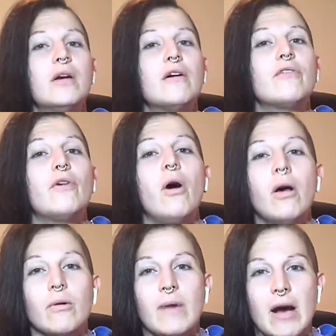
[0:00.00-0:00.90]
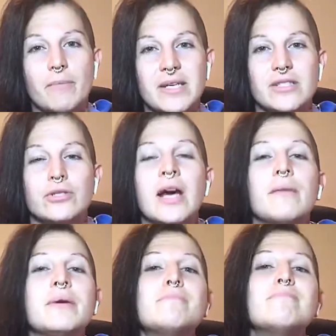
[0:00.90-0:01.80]
all around, because there's got to
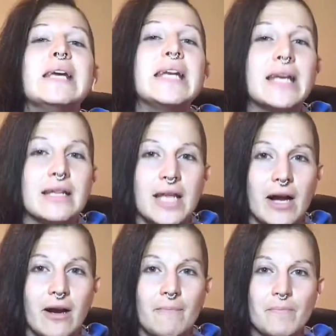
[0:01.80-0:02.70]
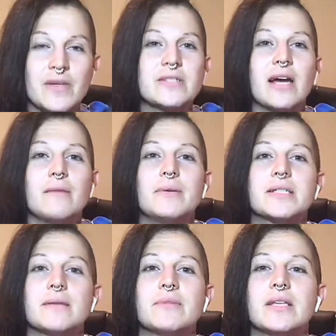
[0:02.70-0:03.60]
be meaning there. There's got to be
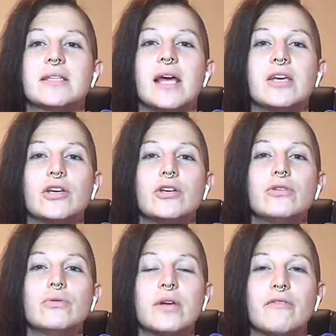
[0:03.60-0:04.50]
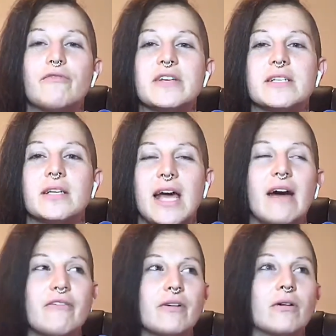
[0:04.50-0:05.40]
something that you can physically have,
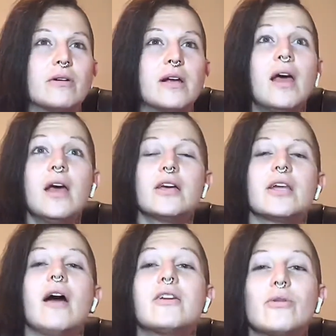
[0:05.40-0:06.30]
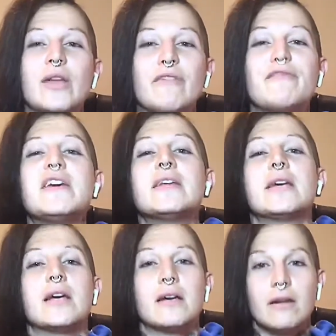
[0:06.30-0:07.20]
or that
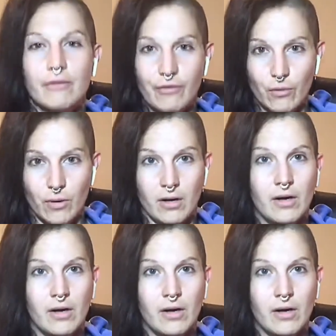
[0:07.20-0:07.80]
feeling for.